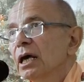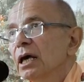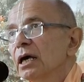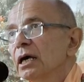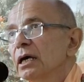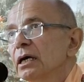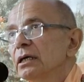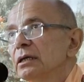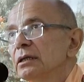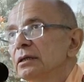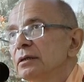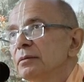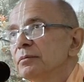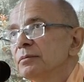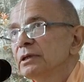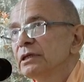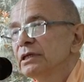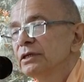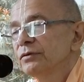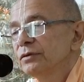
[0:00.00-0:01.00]
And
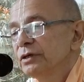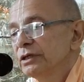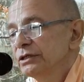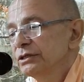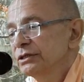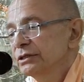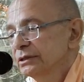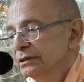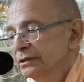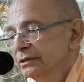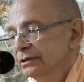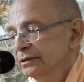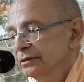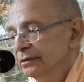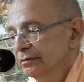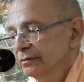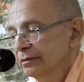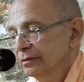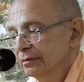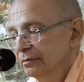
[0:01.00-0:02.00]

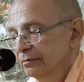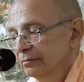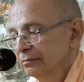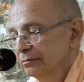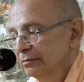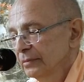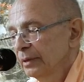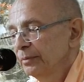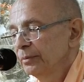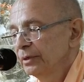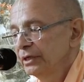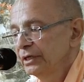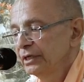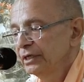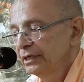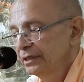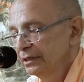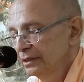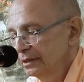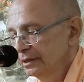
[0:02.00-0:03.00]
motivations may be
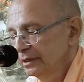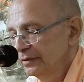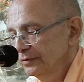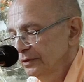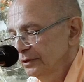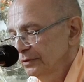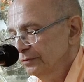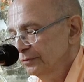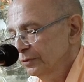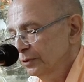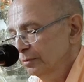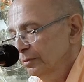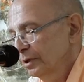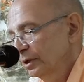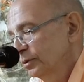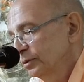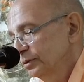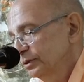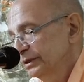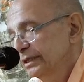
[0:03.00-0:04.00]
hidden even from
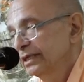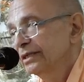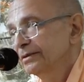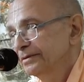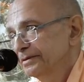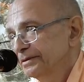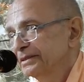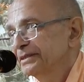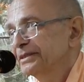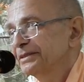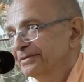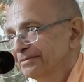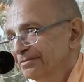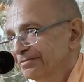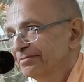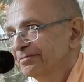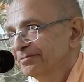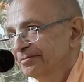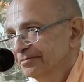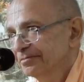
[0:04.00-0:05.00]
ourselves
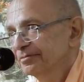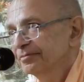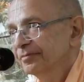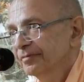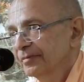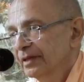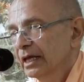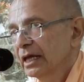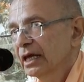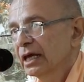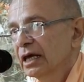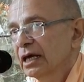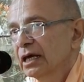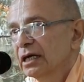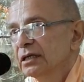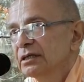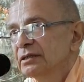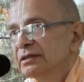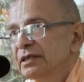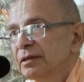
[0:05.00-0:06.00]

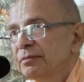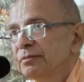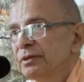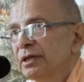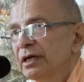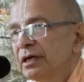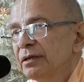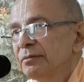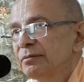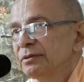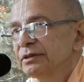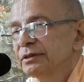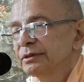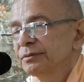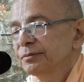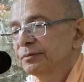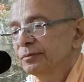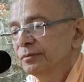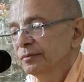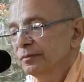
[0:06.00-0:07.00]
sometimes,
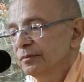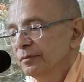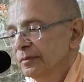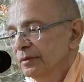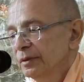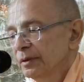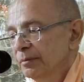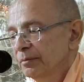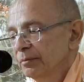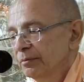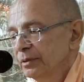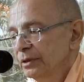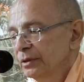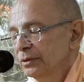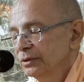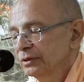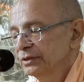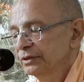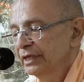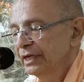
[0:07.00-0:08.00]

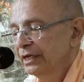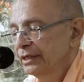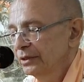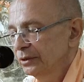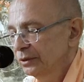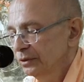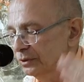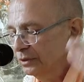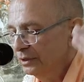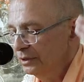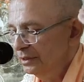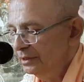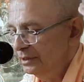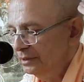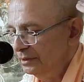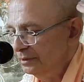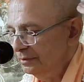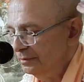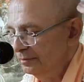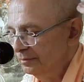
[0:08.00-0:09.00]
because they are not in
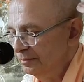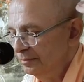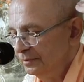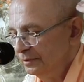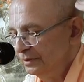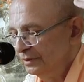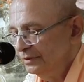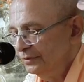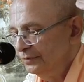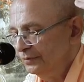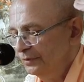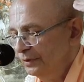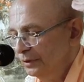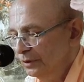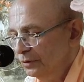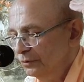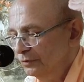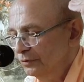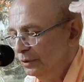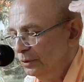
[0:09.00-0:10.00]
the sphere
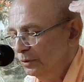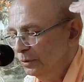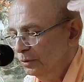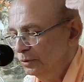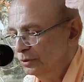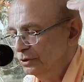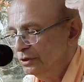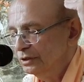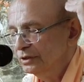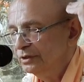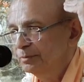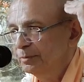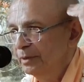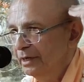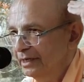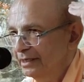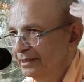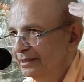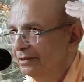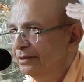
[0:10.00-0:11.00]
of the conscious
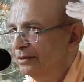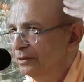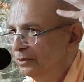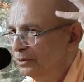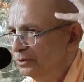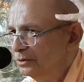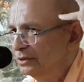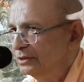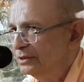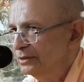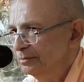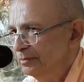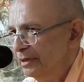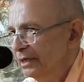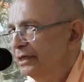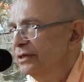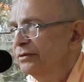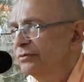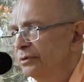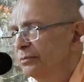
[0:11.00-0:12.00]
mind. The conscious
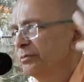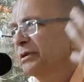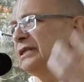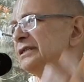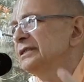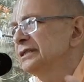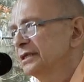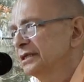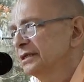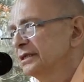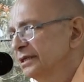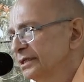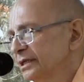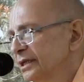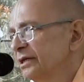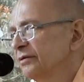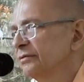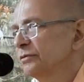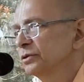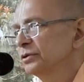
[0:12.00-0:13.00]
mind, we may think that
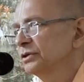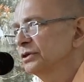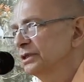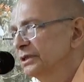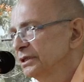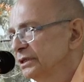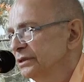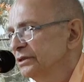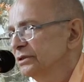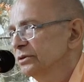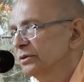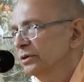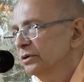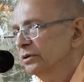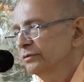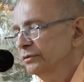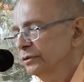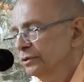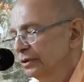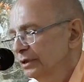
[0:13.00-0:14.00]
I want this or I
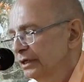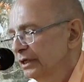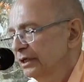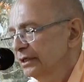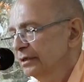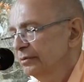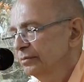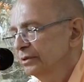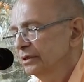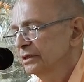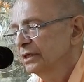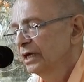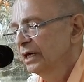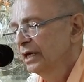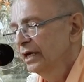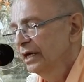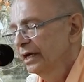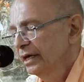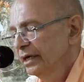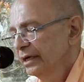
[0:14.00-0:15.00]
want that, but
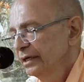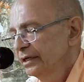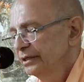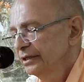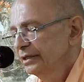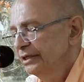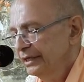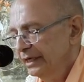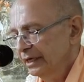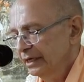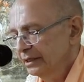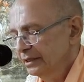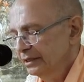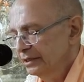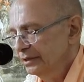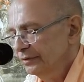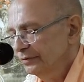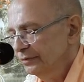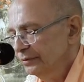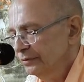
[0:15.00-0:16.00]
in
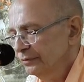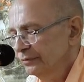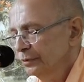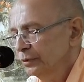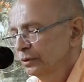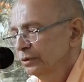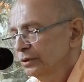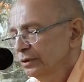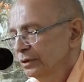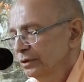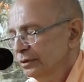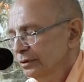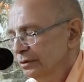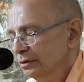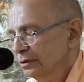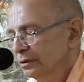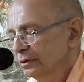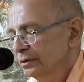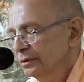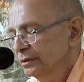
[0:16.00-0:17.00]
reality we want
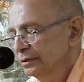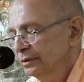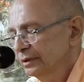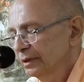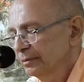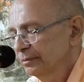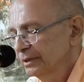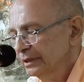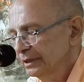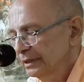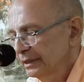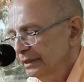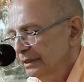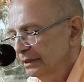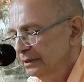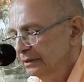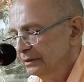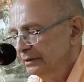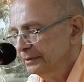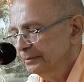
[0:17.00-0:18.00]
uh, something
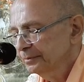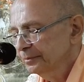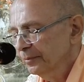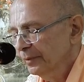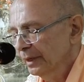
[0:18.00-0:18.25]
else.